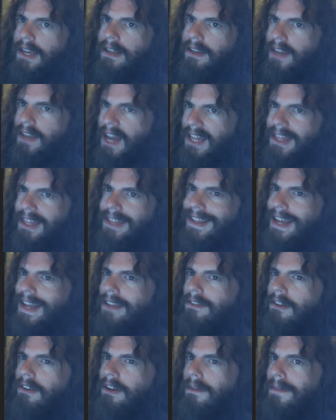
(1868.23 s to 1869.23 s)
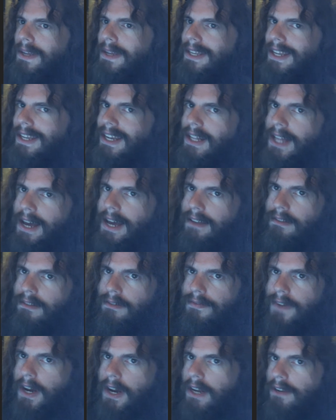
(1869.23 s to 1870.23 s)
Not that that's going to be
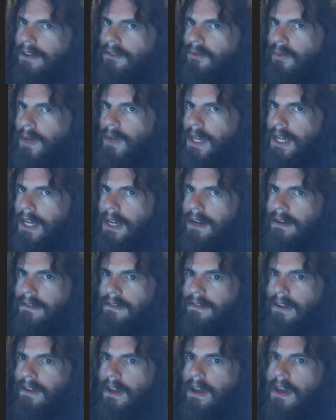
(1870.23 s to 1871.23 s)
declassified in 20 years.